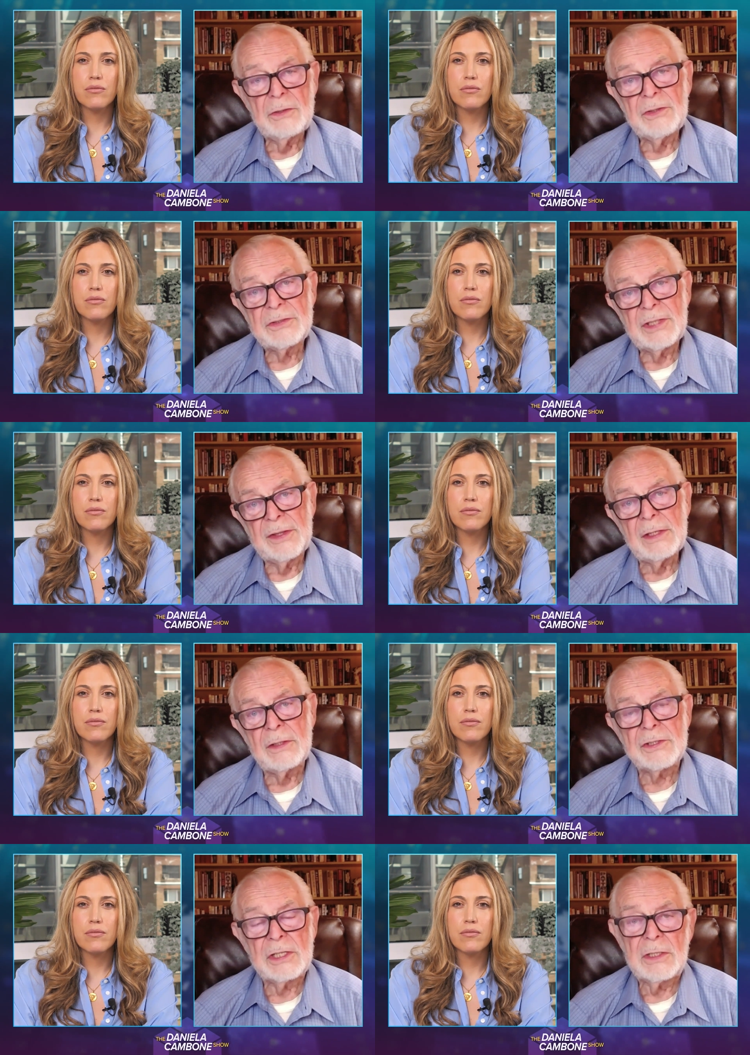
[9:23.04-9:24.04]
Speaker 1: you think
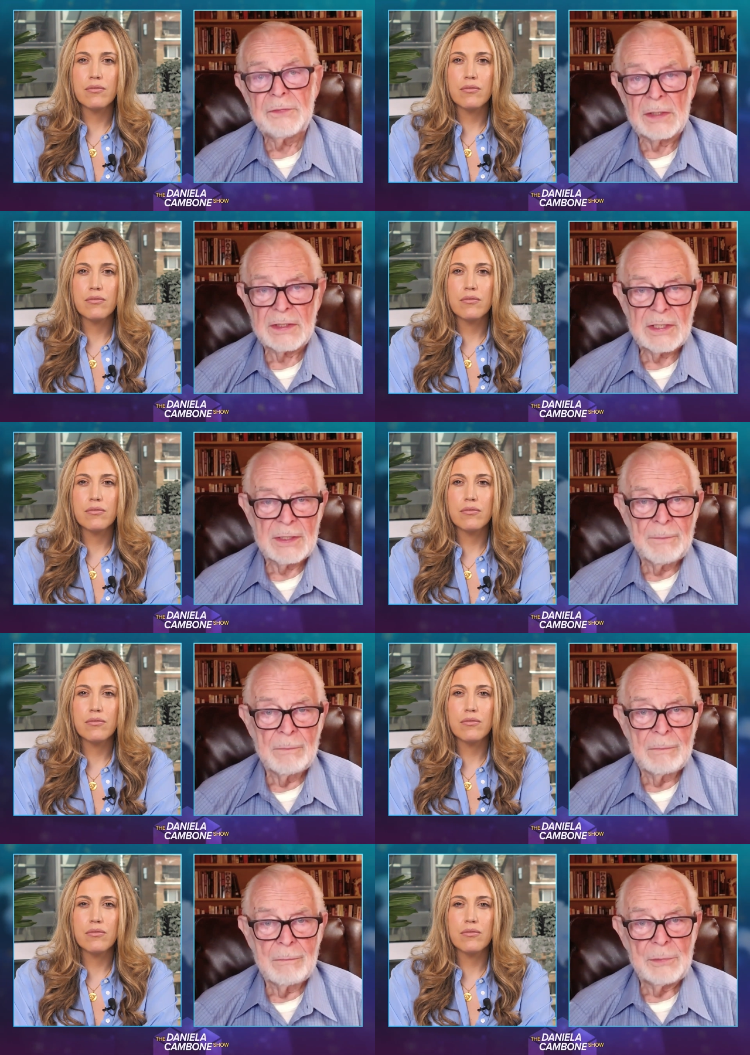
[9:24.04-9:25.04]
there's a difference
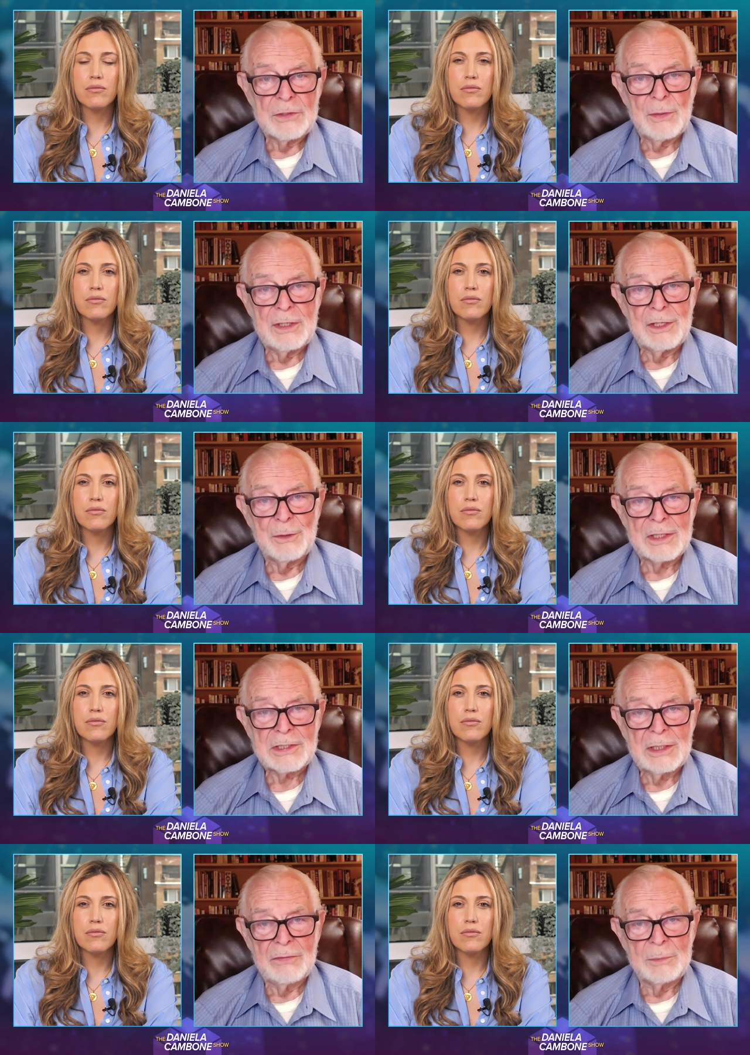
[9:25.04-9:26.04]
between the U.S.
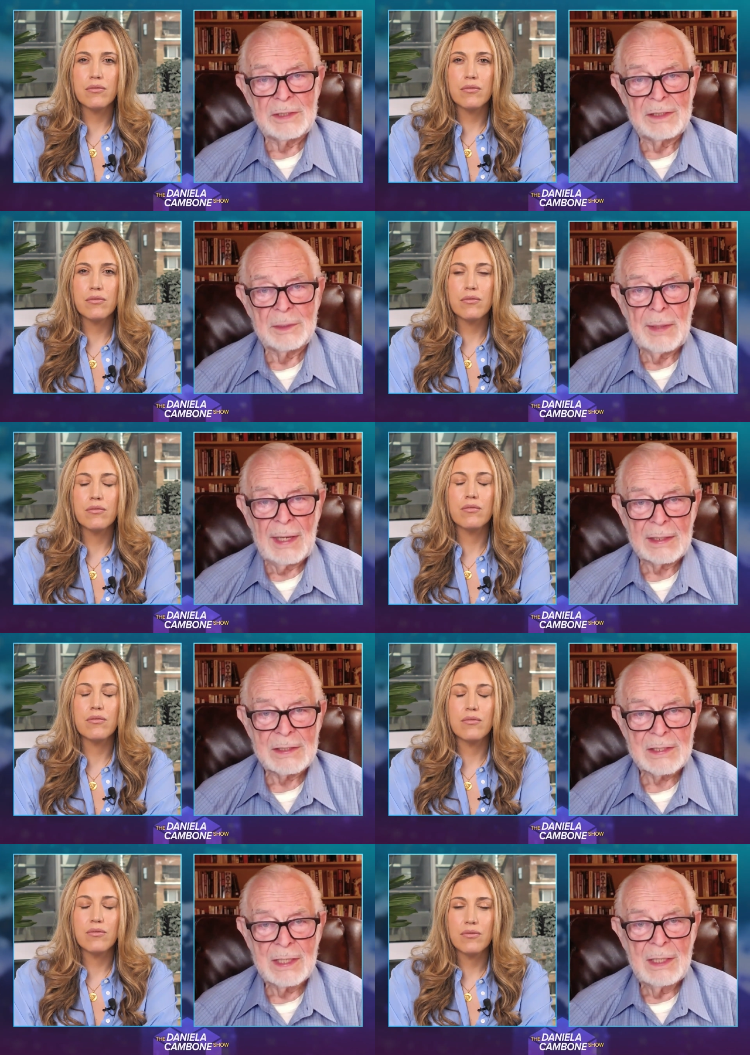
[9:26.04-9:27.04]
government and the
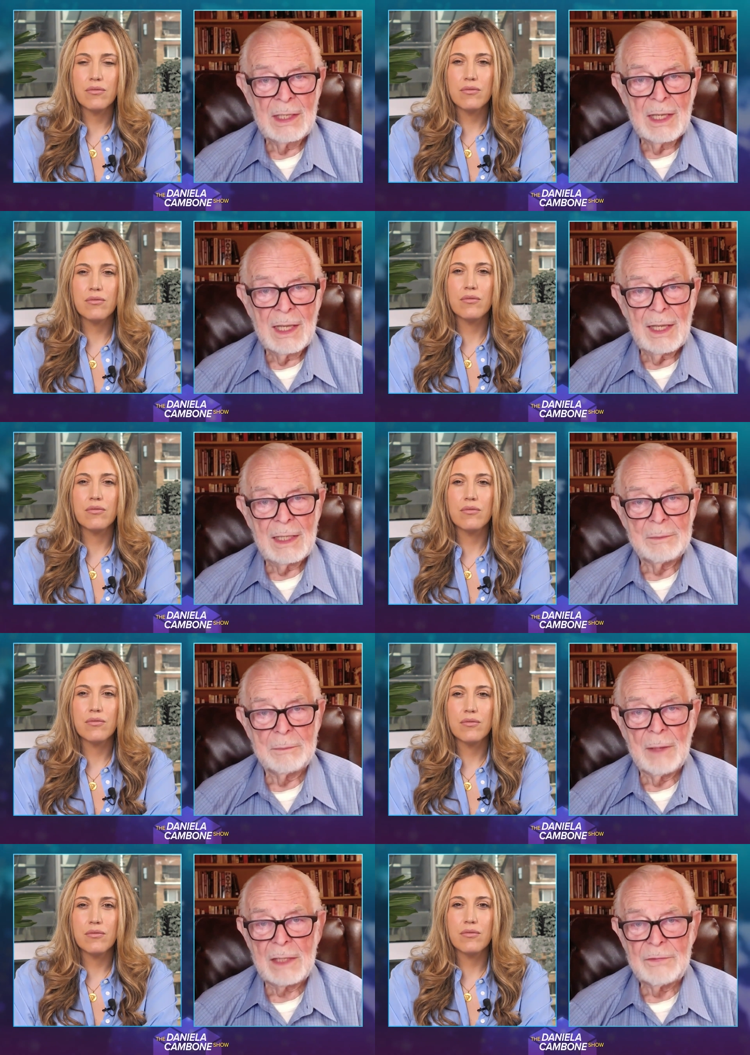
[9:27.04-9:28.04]
banks. And
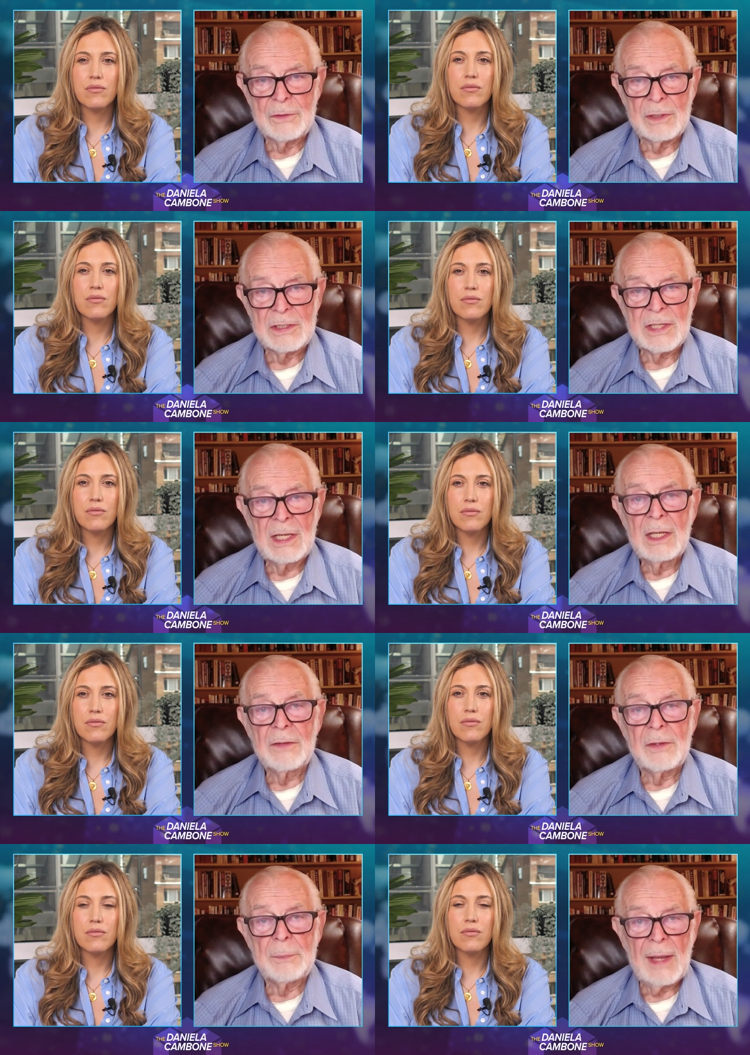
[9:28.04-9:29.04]
my view is
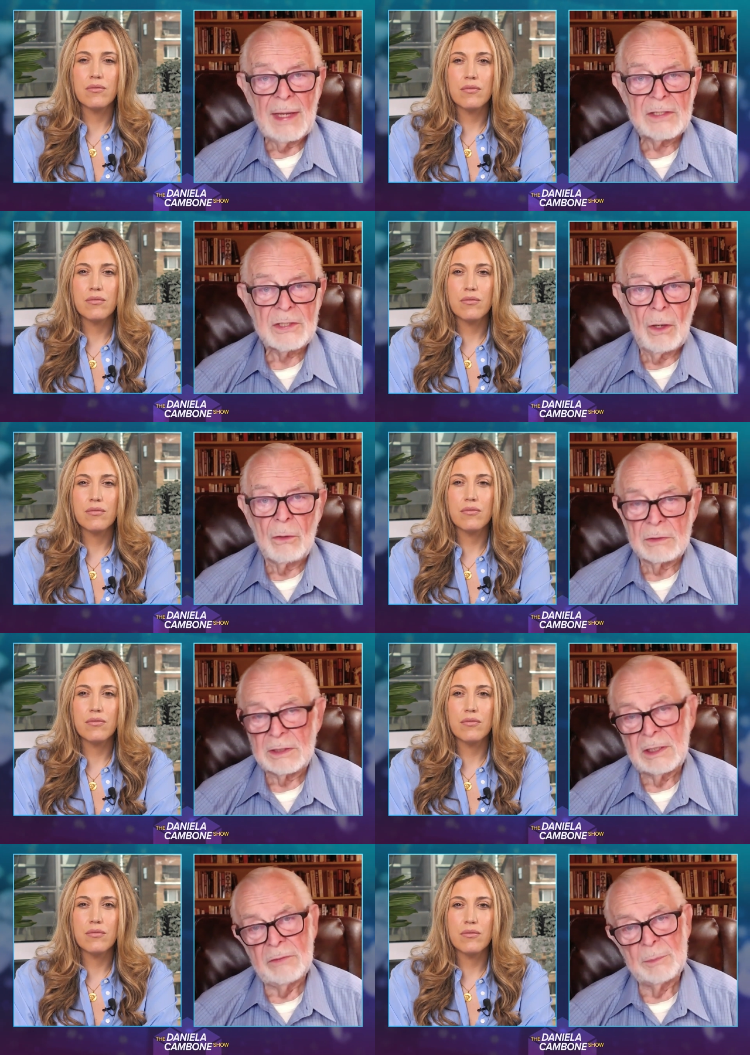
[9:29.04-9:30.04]
the banks own the
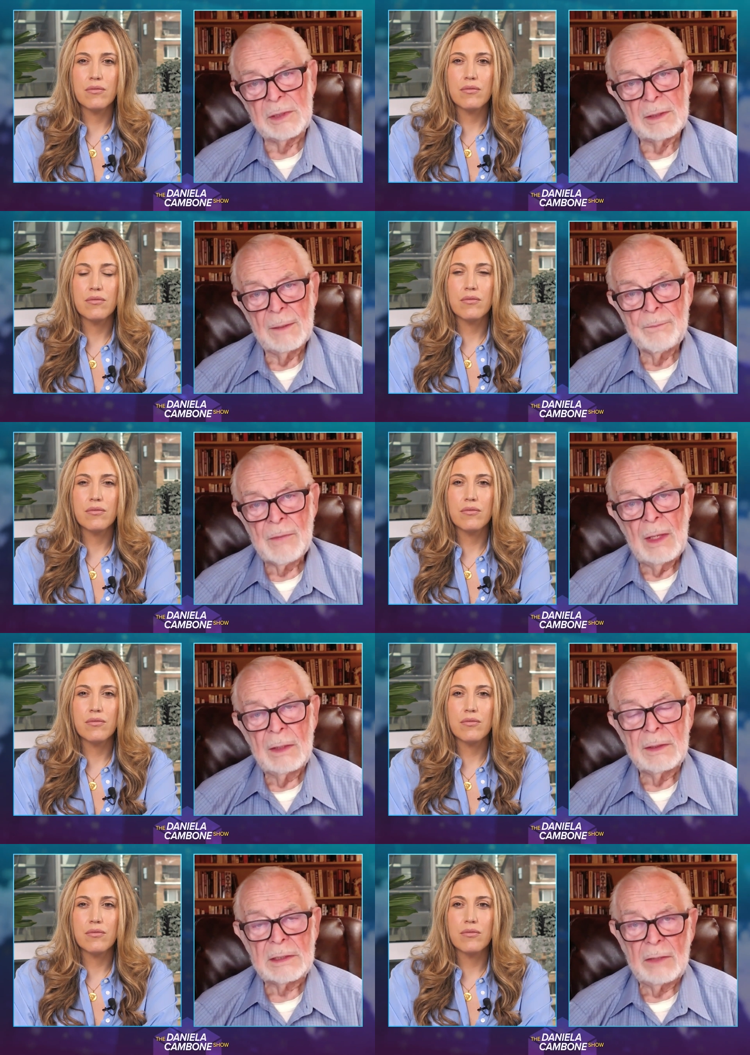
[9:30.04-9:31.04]
government.
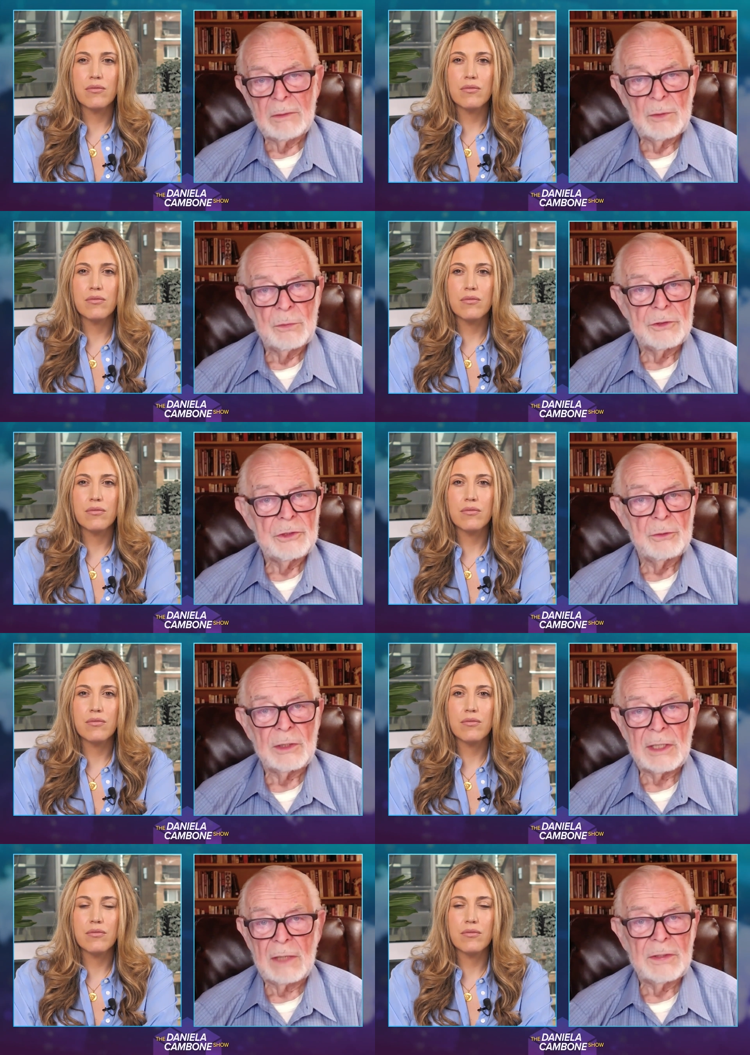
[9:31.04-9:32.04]
The government will do
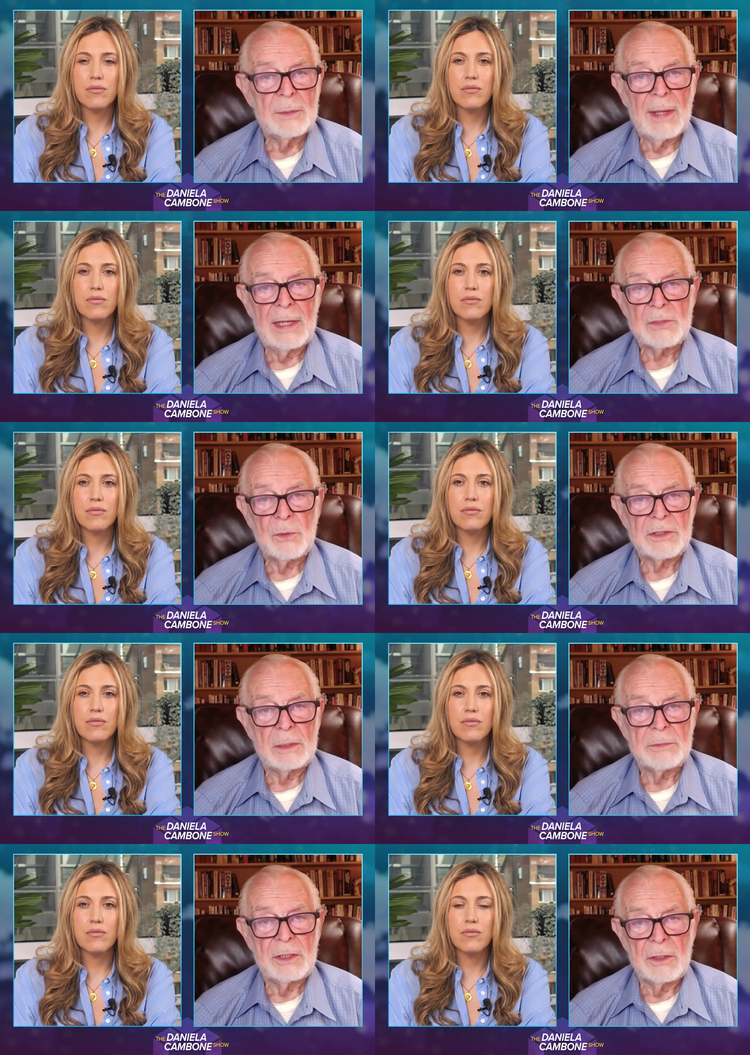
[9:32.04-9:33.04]
whatever the banks want
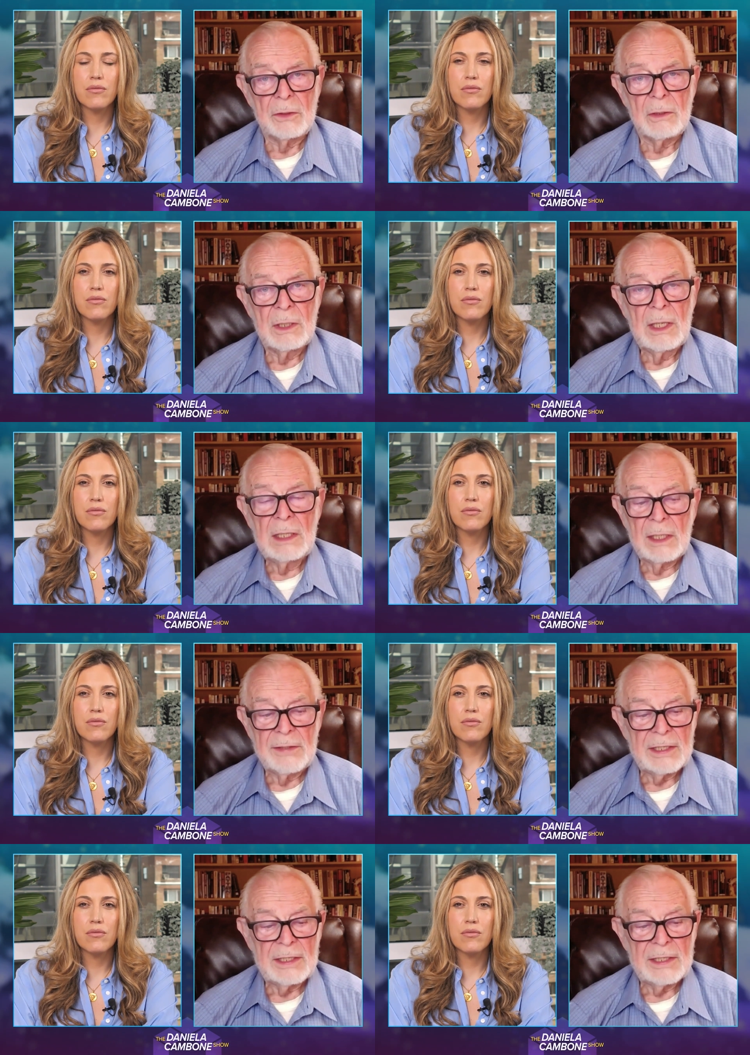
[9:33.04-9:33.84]
them to do. Now they